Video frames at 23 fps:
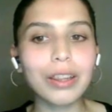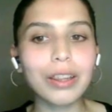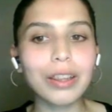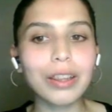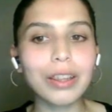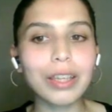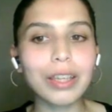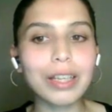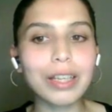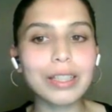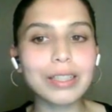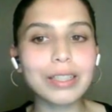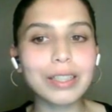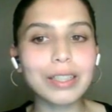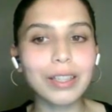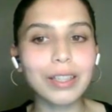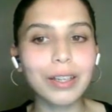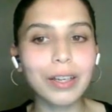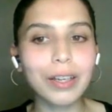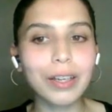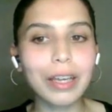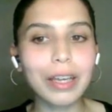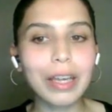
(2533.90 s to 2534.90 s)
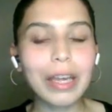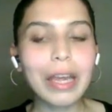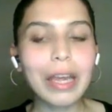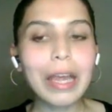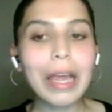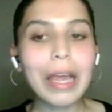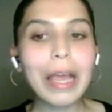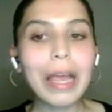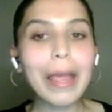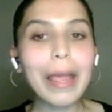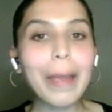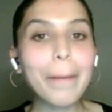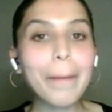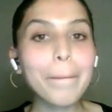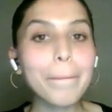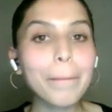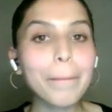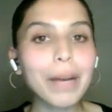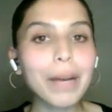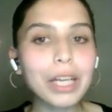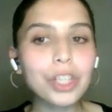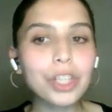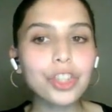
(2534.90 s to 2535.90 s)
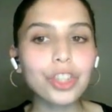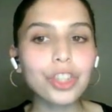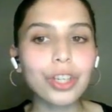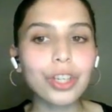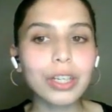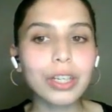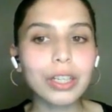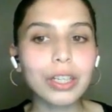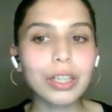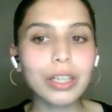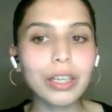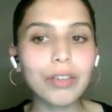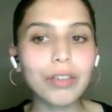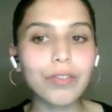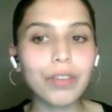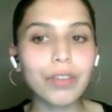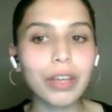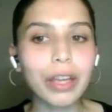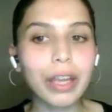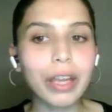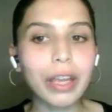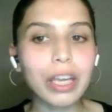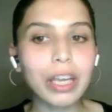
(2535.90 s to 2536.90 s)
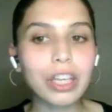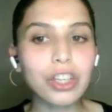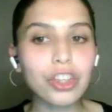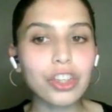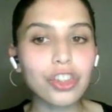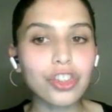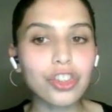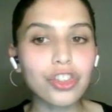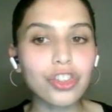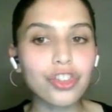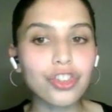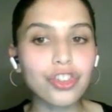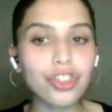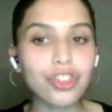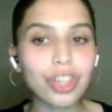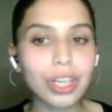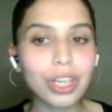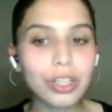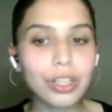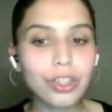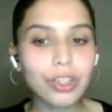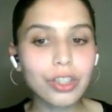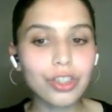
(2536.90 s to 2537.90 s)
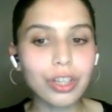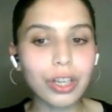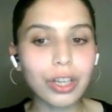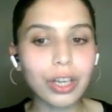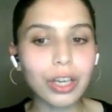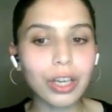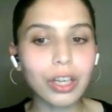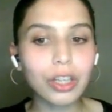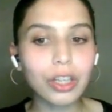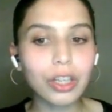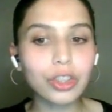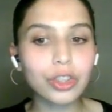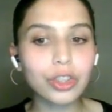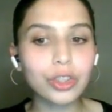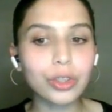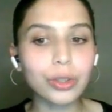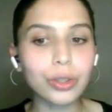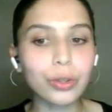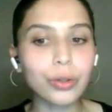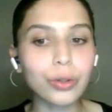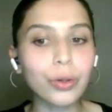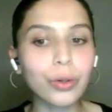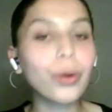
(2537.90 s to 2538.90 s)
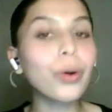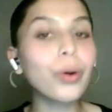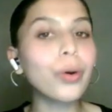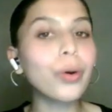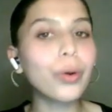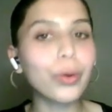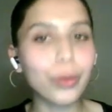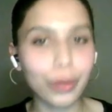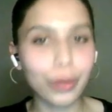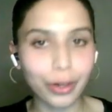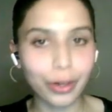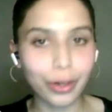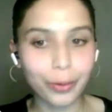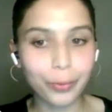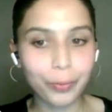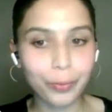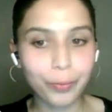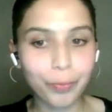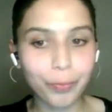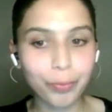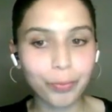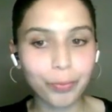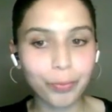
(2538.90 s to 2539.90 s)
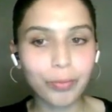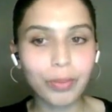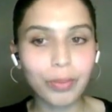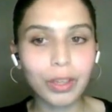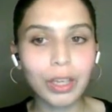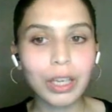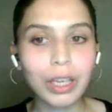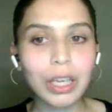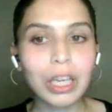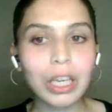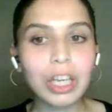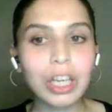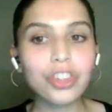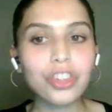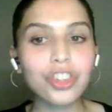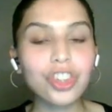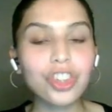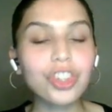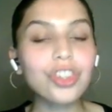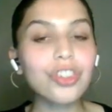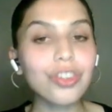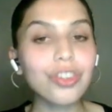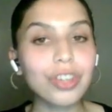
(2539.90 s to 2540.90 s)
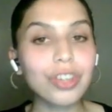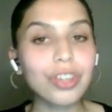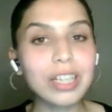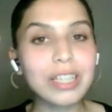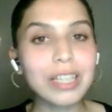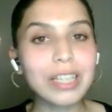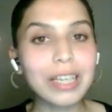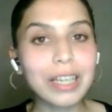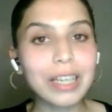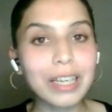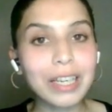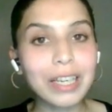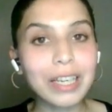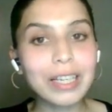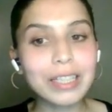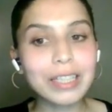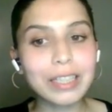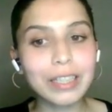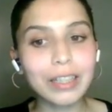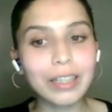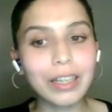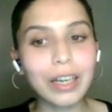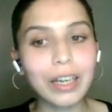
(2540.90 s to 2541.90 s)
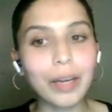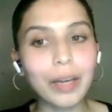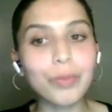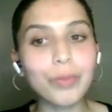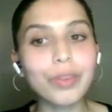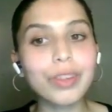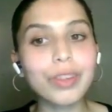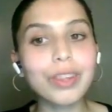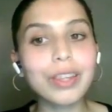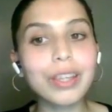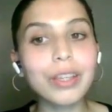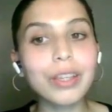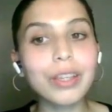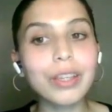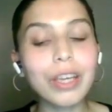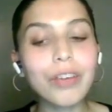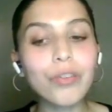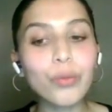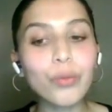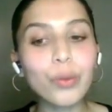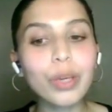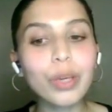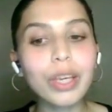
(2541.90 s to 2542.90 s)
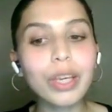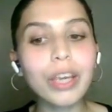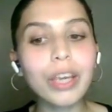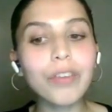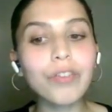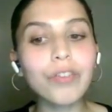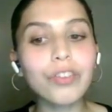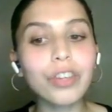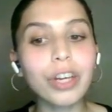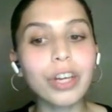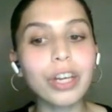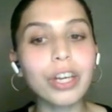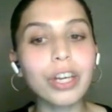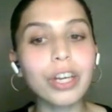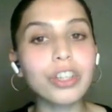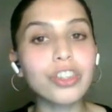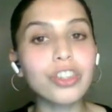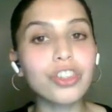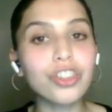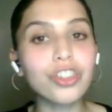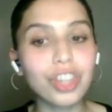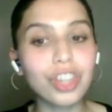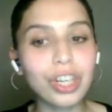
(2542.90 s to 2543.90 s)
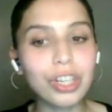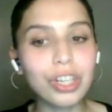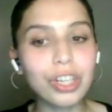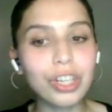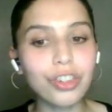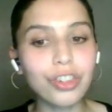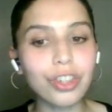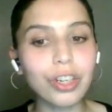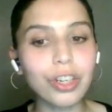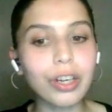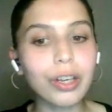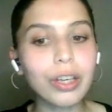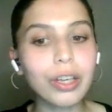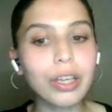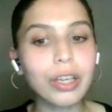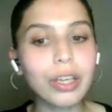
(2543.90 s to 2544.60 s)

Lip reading: these, imagine giving ginger to Cora. Ginger is a heating herb. If we gave her ginger,